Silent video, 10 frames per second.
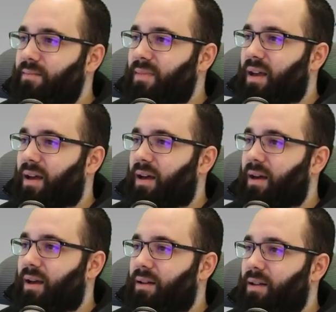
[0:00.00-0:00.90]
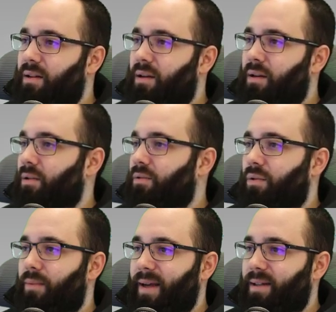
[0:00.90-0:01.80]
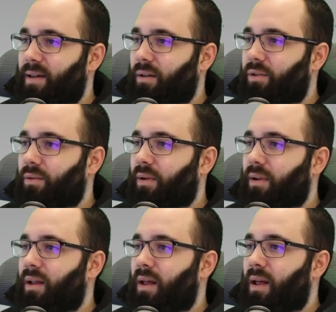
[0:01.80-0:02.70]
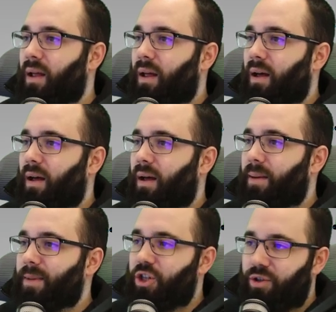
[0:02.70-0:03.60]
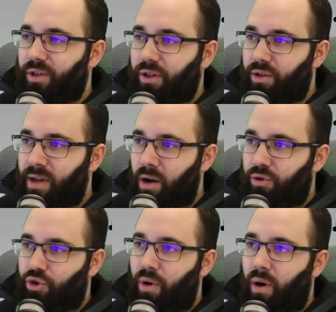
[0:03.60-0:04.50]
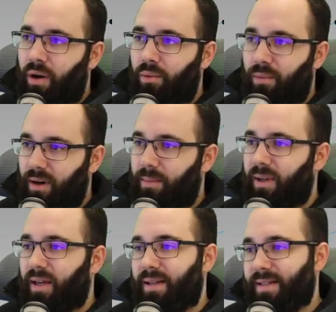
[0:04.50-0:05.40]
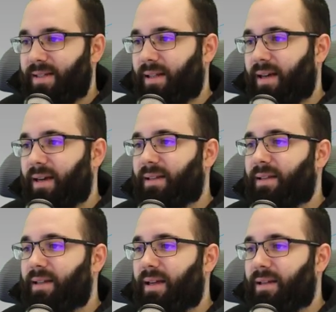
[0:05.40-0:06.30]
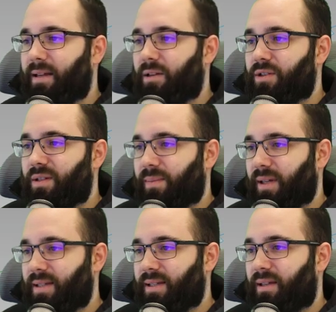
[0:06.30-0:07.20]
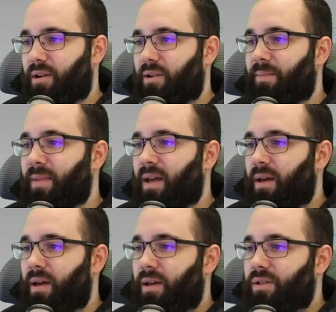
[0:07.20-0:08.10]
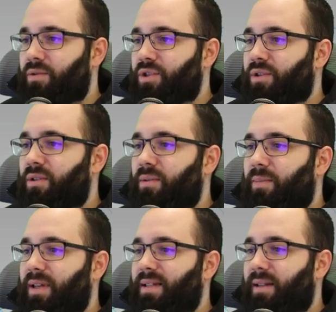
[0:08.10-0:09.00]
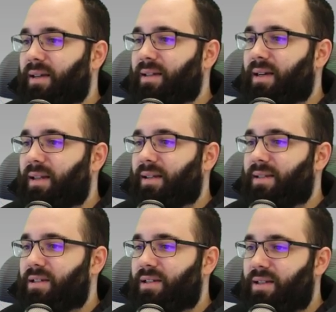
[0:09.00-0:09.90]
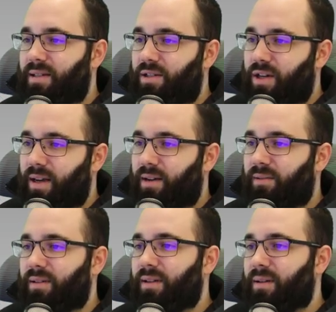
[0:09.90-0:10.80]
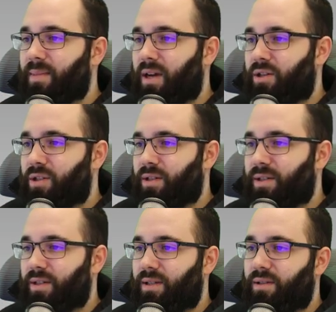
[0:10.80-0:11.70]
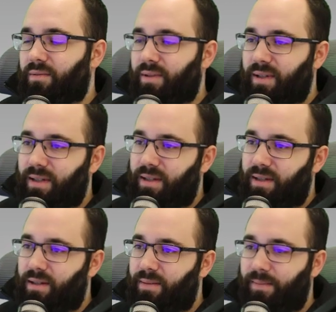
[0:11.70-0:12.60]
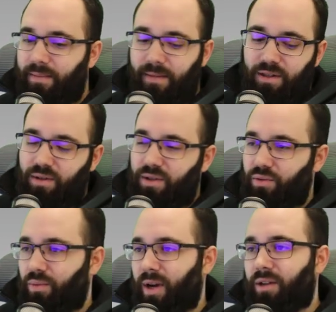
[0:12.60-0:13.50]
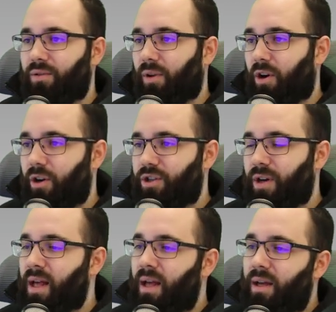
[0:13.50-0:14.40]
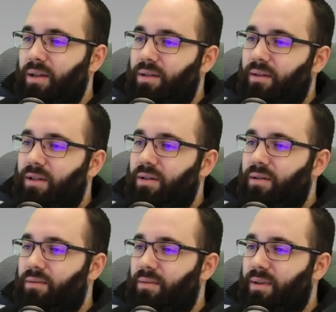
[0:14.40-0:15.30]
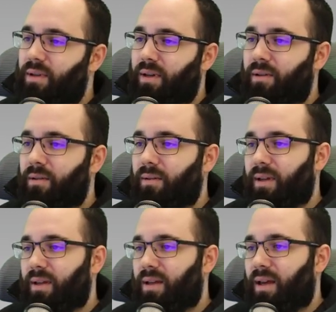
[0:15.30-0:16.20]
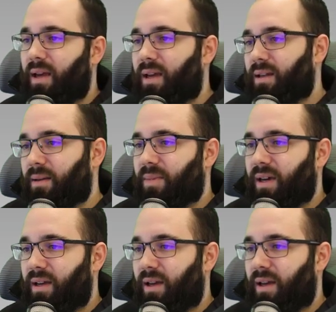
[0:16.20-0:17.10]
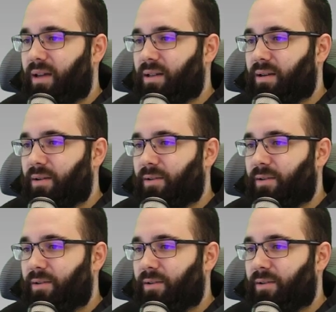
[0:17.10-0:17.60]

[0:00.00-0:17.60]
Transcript: uh, and then you can go to rectangle tool, uh, make sure that now draw on a work plane is selected, and then you just place it here. So I'm just going to place it like that. Let's just check out the dimensions. So this this is way too large. So let's go with, I don't know, like eighty by eighty.